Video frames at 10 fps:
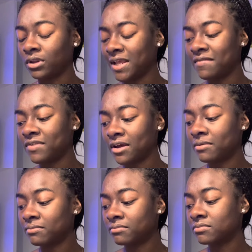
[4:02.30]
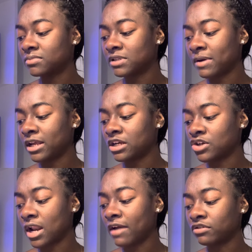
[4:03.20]
leave them somebody here
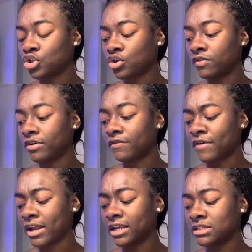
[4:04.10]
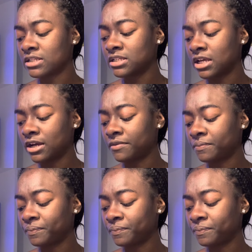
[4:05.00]
trying to have control over your finances here